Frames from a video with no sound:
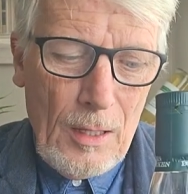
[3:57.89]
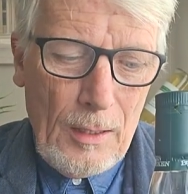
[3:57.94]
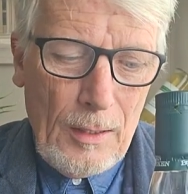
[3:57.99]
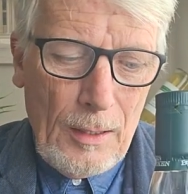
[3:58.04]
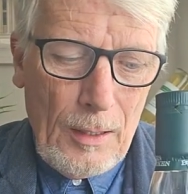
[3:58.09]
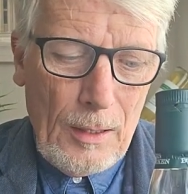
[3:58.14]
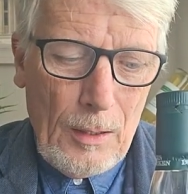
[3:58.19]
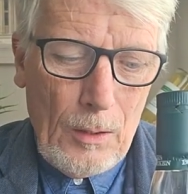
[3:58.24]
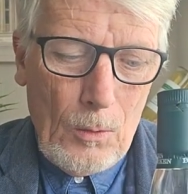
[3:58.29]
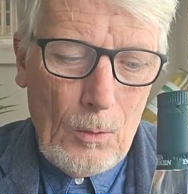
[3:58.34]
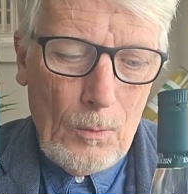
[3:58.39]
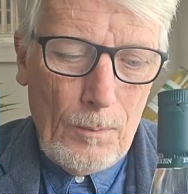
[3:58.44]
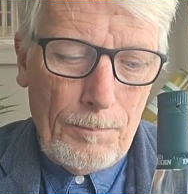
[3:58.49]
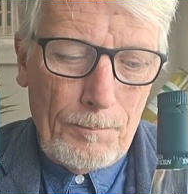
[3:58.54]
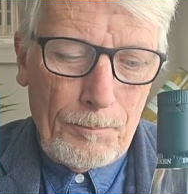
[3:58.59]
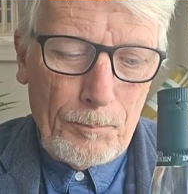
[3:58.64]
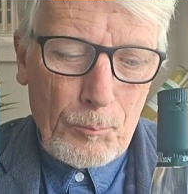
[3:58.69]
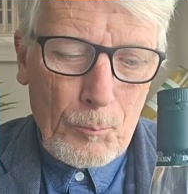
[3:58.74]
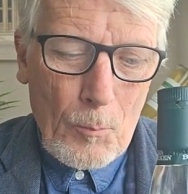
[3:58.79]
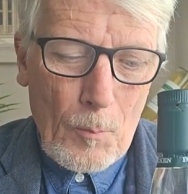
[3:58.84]
Now,
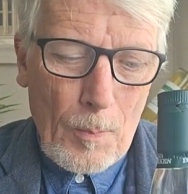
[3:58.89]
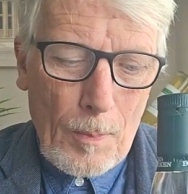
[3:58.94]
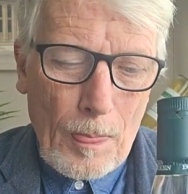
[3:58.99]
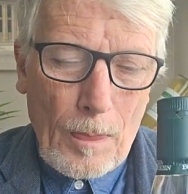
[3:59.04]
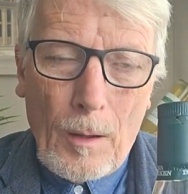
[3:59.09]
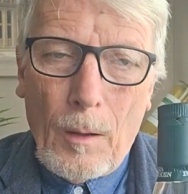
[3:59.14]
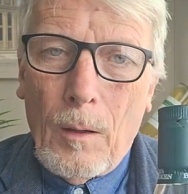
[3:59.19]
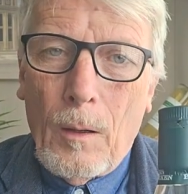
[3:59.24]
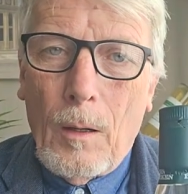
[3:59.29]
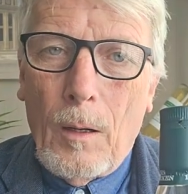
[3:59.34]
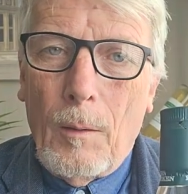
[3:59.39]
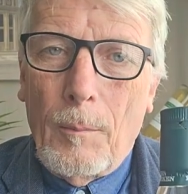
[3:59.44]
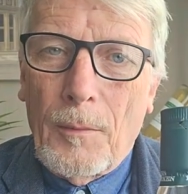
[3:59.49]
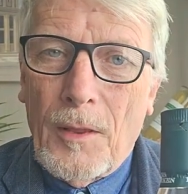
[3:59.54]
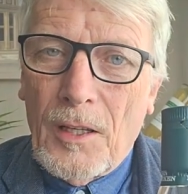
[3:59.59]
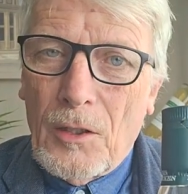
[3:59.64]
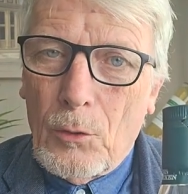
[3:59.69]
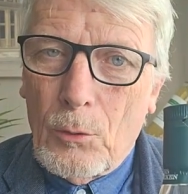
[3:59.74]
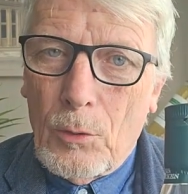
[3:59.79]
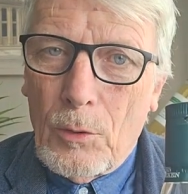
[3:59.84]

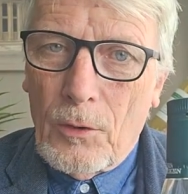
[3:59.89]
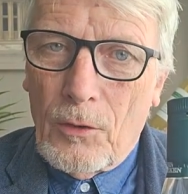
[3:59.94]
they do a